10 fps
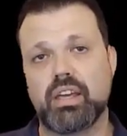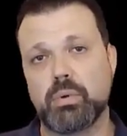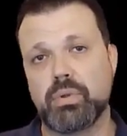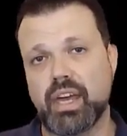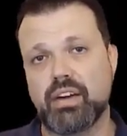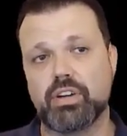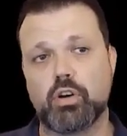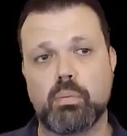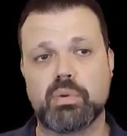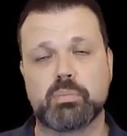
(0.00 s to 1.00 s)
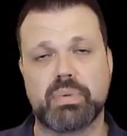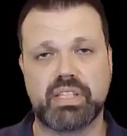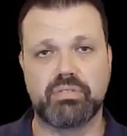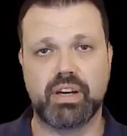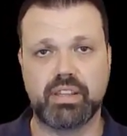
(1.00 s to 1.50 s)
with every comment,
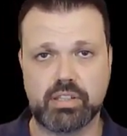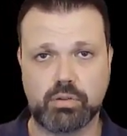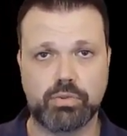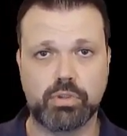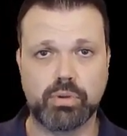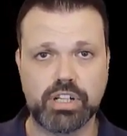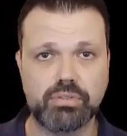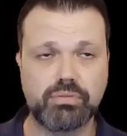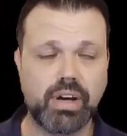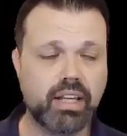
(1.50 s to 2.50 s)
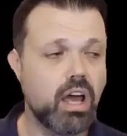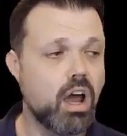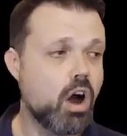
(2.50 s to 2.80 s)
specify this configuration file,